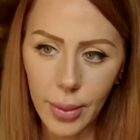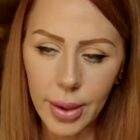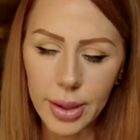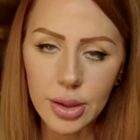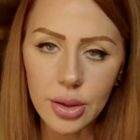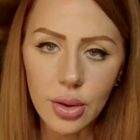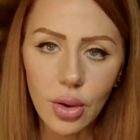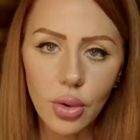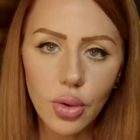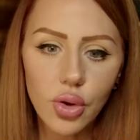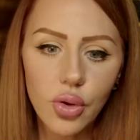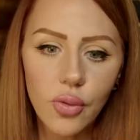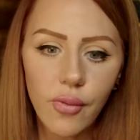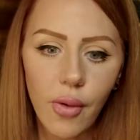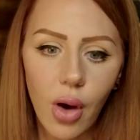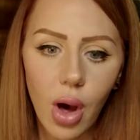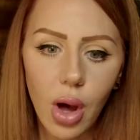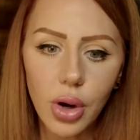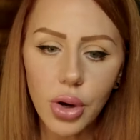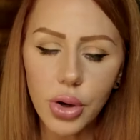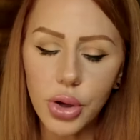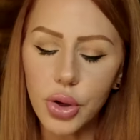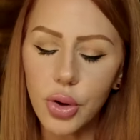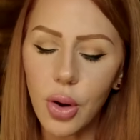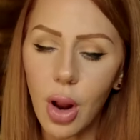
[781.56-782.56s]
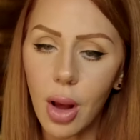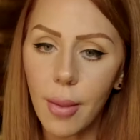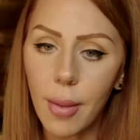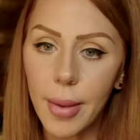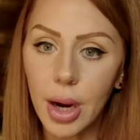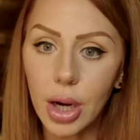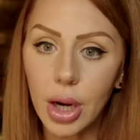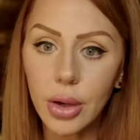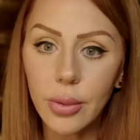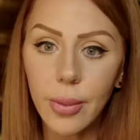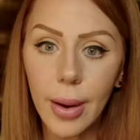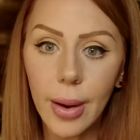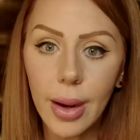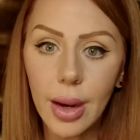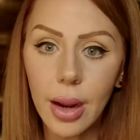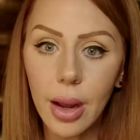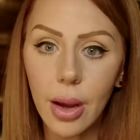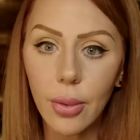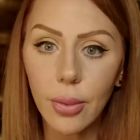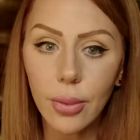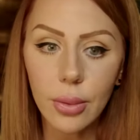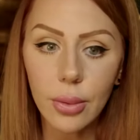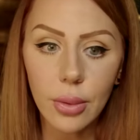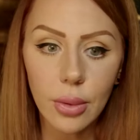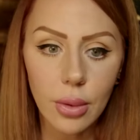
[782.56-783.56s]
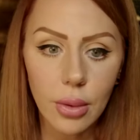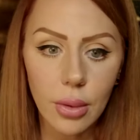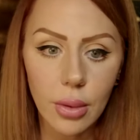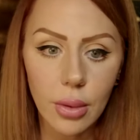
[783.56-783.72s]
Wait, so Javon, are you not married right now?